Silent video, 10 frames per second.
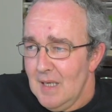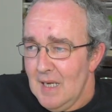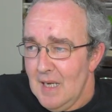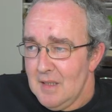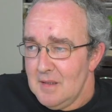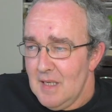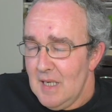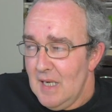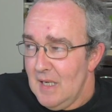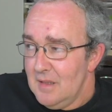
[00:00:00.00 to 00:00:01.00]
and
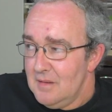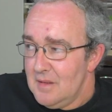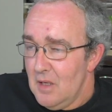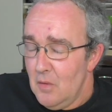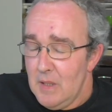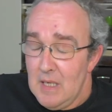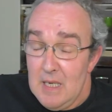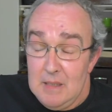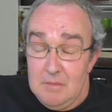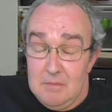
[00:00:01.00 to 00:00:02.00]
uh, so he,
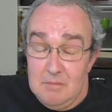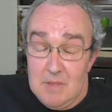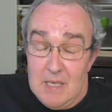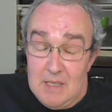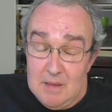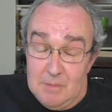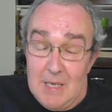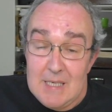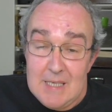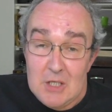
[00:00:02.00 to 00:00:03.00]
he, the, the
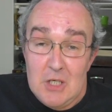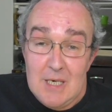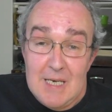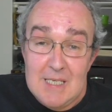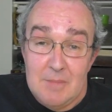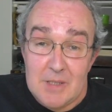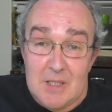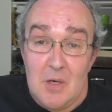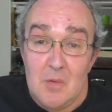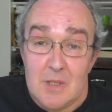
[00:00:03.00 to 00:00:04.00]
place actually lent him a
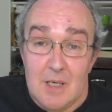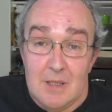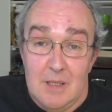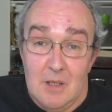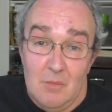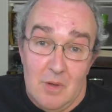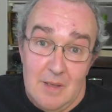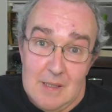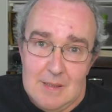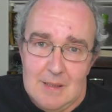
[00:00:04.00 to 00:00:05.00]
scooter, you know, one of
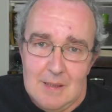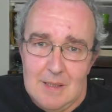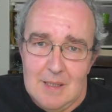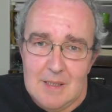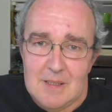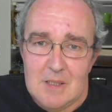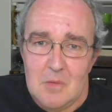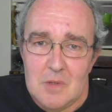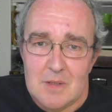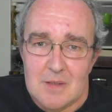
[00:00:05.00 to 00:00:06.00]
these little uh,
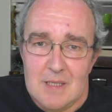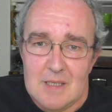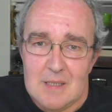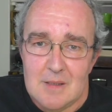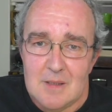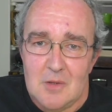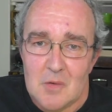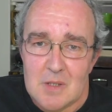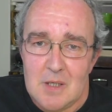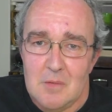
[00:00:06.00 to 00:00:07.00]
scooters, these little
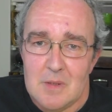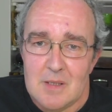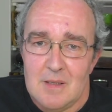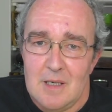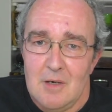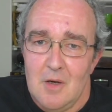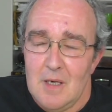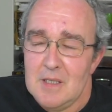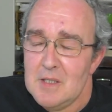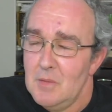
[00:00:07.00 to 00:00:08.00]
stunt scooters that they're
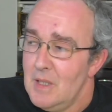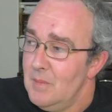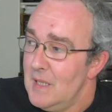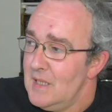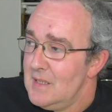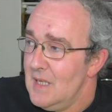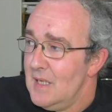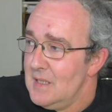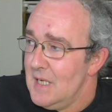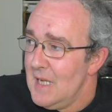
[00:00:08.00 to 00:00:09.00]
all into at the minute,
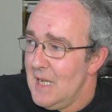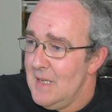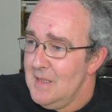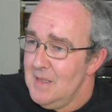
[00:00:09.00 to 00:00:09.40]
and uh,